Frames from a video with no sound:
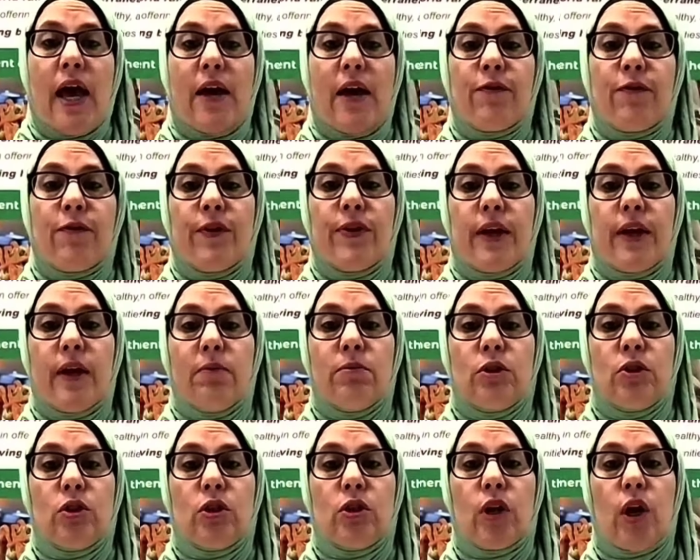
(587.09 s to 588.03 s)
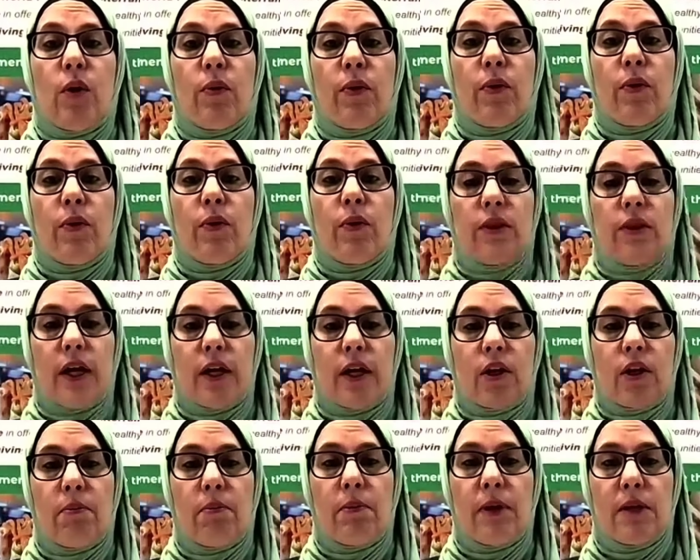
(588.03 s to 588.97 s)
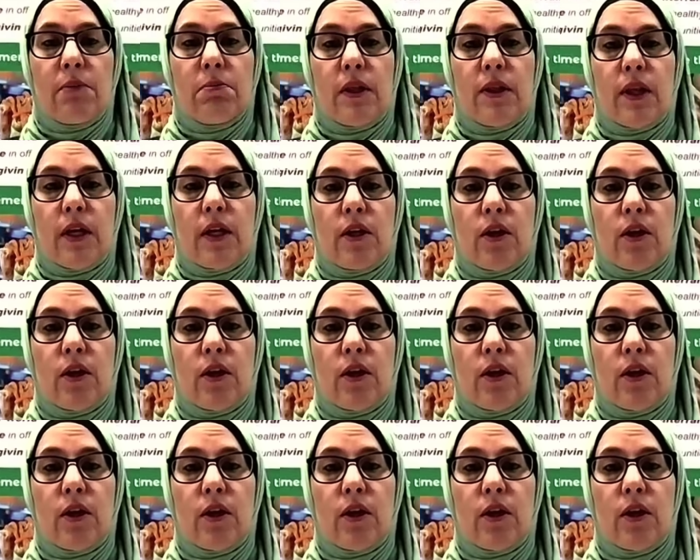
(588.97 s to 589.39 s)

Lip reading: And for them to go into that commitment,